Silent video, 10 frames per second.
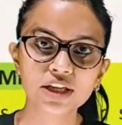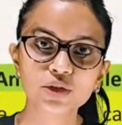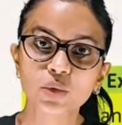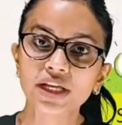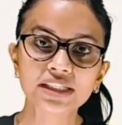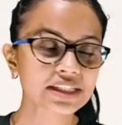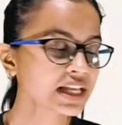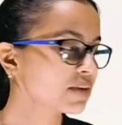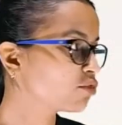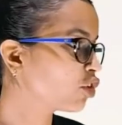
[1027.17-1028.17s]
So, it's
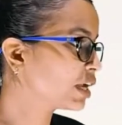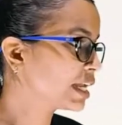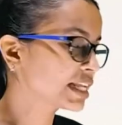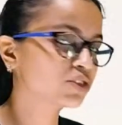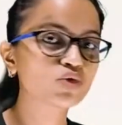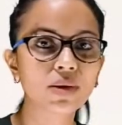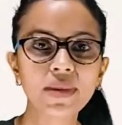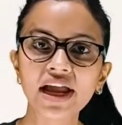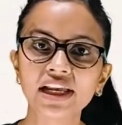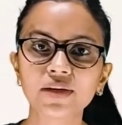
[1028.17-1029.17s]
time for an extra
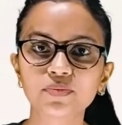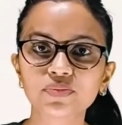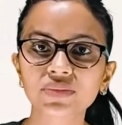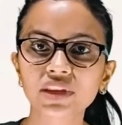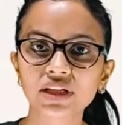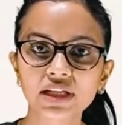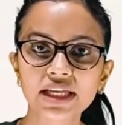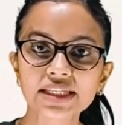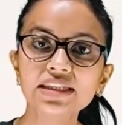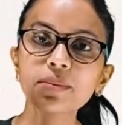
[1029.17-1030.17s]
mile.
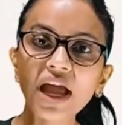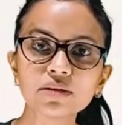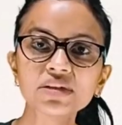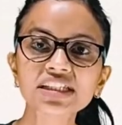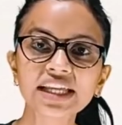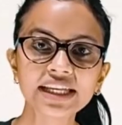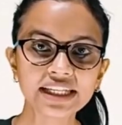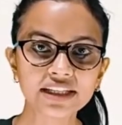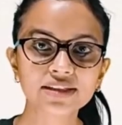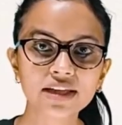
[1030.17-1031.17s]
Some animals can
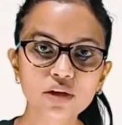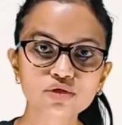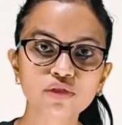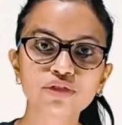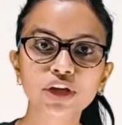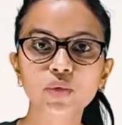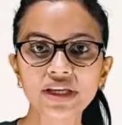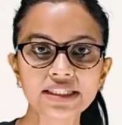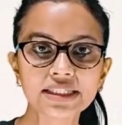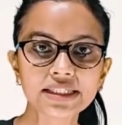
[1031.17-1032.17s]
hear sounds of
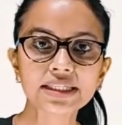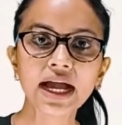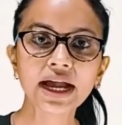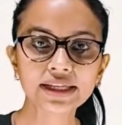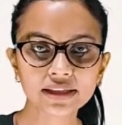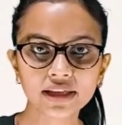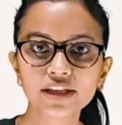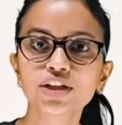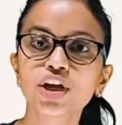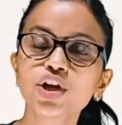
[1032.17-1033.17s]
frequencies higher
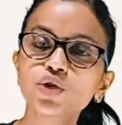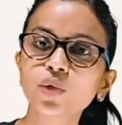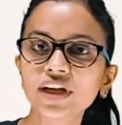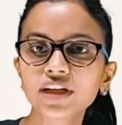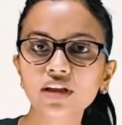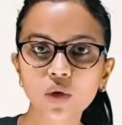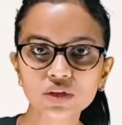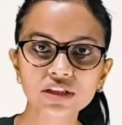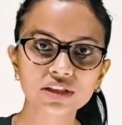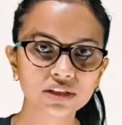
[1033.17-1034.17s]
than
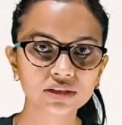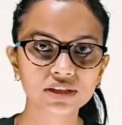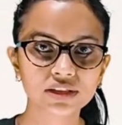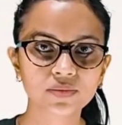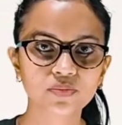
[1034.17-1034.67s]
20,000 Hz.